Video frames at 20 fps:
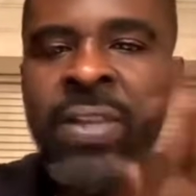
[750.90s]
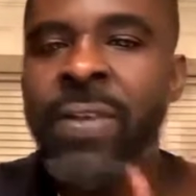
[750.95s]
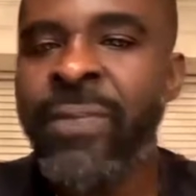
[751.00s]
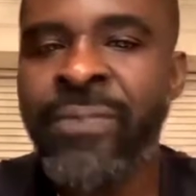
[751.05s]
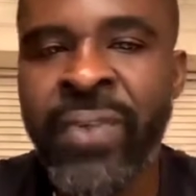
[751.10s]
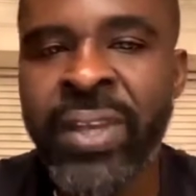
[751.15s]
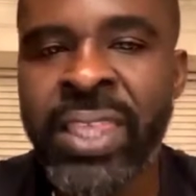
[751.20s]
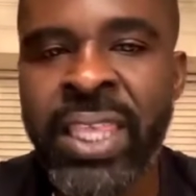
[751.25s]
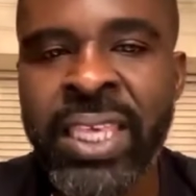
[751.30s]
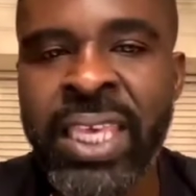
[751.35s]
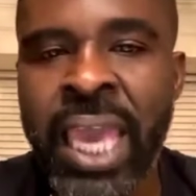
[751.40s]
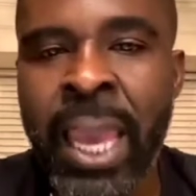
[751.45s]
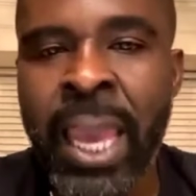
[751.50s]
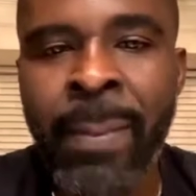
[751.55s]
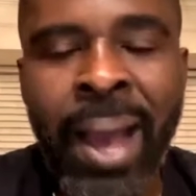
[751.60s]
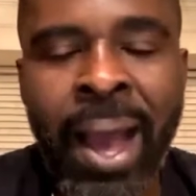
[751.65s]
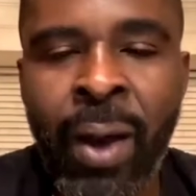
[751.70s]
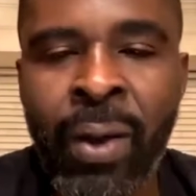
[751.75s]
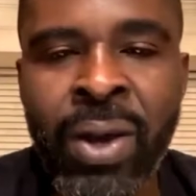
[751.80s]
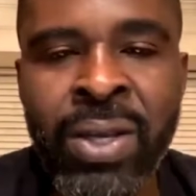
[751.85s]
50 came
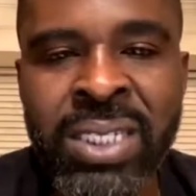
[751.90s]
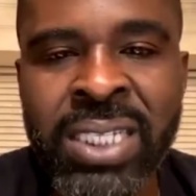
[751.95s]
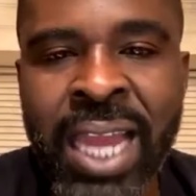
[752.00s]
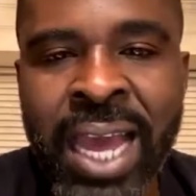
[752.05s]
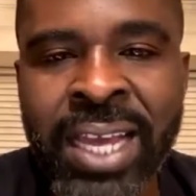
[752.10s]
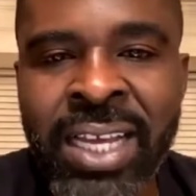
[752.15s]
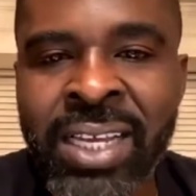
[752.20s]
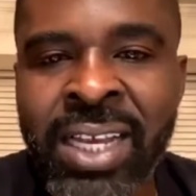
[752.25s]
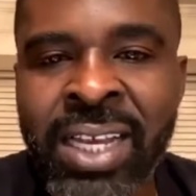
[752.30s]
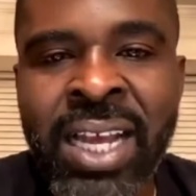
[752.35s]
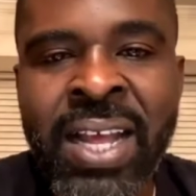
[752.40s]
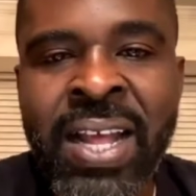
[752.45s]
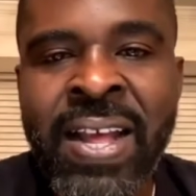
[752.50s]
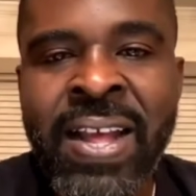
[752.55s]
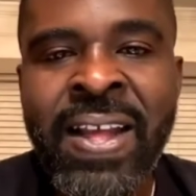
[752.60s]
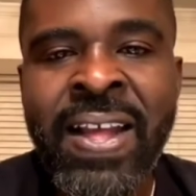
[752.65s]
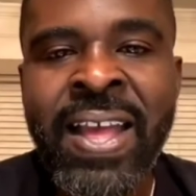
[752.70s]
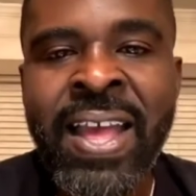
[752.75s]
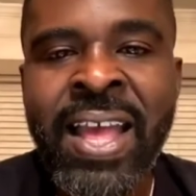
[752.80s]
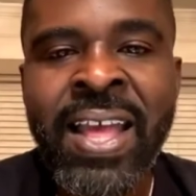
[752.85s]
out, it's like,
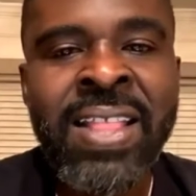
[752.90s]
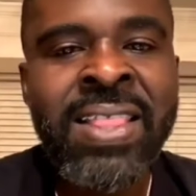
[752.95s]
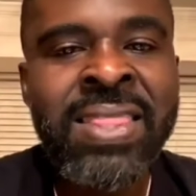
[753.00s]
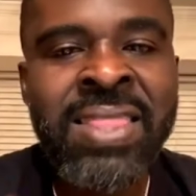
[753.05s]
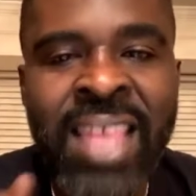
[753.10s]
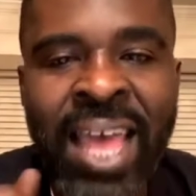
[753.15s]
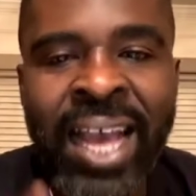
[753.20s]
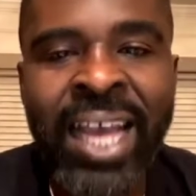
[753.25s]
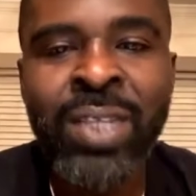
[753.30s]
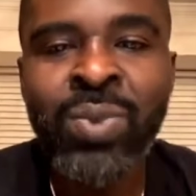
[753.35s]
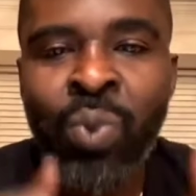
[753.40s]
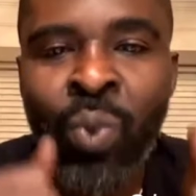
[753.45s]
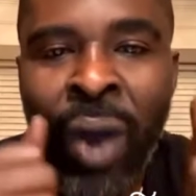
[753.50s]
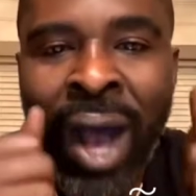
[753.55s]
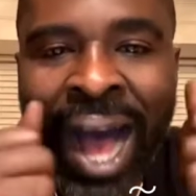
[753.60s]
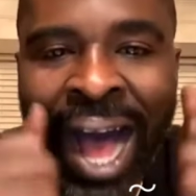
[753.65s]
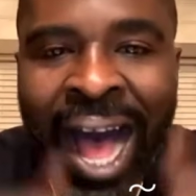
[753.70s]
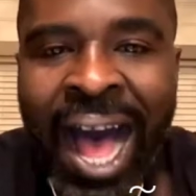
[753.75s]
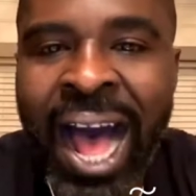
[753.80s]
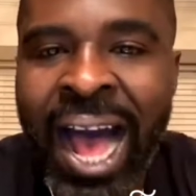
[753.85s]
niggas will
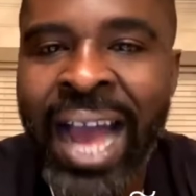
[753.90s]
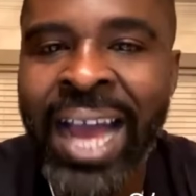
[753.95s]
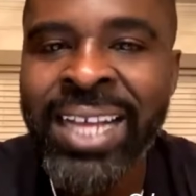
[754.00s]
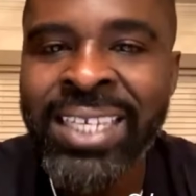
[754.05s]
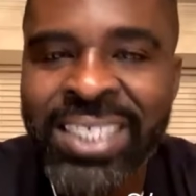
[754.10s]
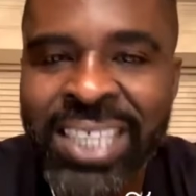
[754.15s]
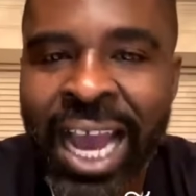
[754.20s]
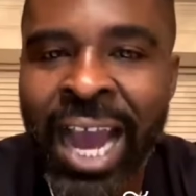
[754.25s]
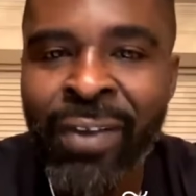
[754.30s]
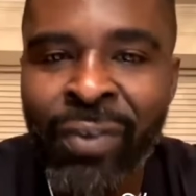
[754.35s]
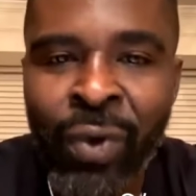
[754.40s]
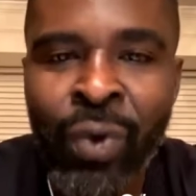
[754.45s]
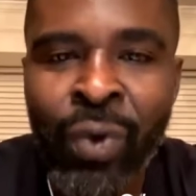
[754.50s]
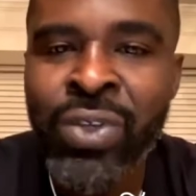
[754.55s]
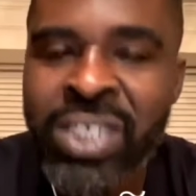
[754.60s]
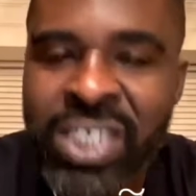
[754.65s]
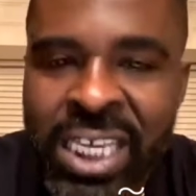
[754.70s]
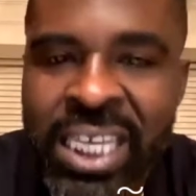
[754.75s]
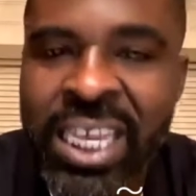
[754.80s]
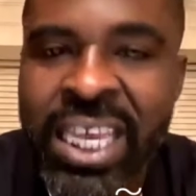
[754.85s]
hide Ja Rule
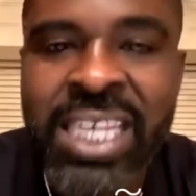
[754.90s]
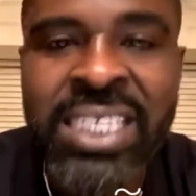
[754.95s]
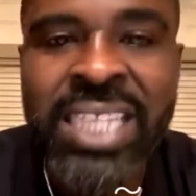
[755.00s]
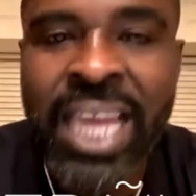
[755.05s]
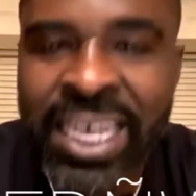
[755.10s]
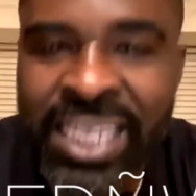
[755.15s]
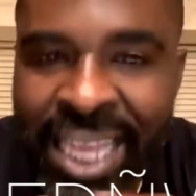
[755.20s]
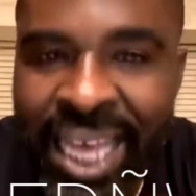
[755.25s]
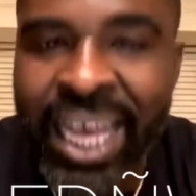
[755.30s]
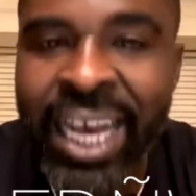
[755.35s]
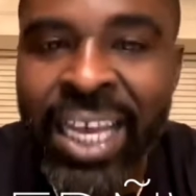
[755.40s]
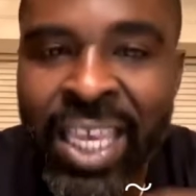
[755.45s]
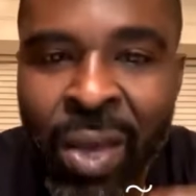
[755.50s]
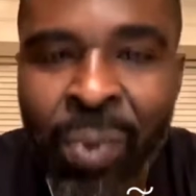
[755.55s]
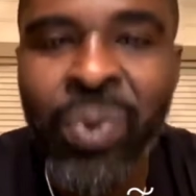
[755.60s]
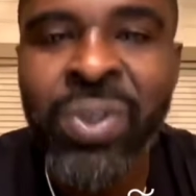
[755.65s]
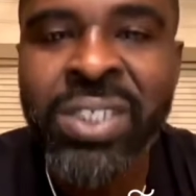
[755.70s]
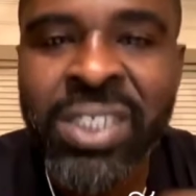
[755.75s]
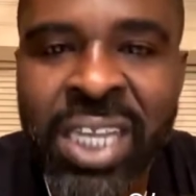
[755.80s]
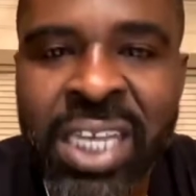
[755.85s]
CDs. Like, nigga, you
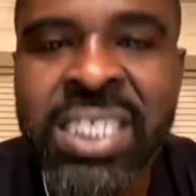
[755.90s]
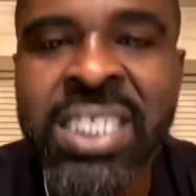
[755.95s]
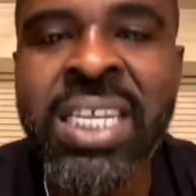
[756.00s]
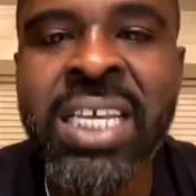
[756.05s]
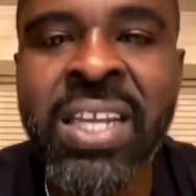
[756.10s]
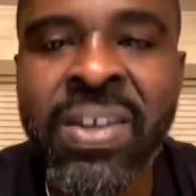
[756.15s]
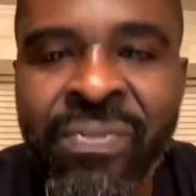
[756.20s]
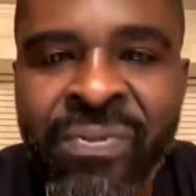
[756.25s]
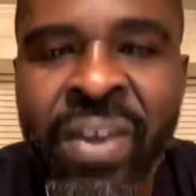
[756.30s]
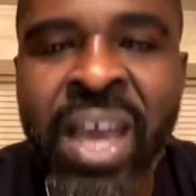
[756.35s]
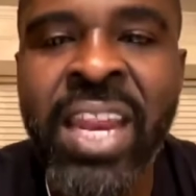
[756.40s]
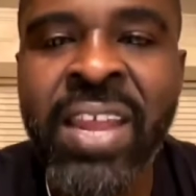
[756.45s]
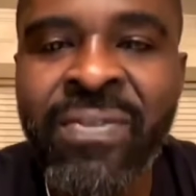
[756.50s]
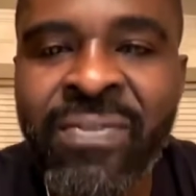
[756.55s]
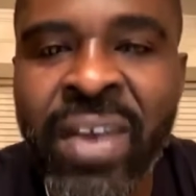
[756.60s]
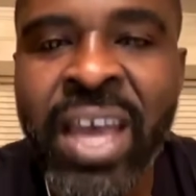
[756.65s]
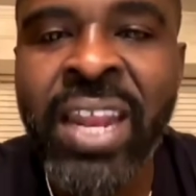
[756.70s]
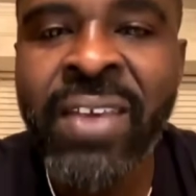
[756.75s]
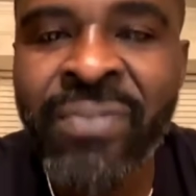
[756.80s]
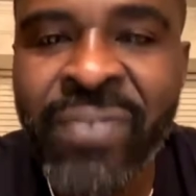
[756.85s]
was listening to Veni
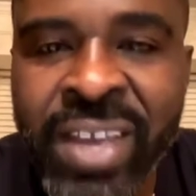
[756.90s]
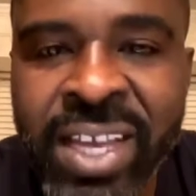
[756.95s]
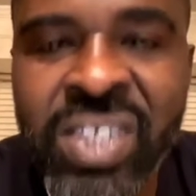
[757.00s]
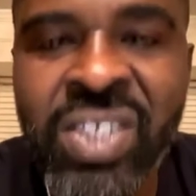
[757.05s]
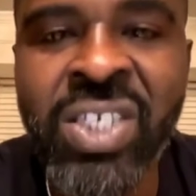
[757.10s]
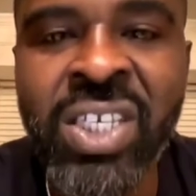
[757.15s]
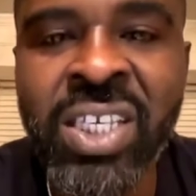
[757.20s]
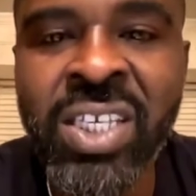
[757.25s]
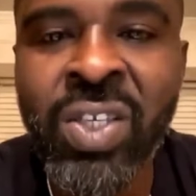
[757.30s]
Veni Vici.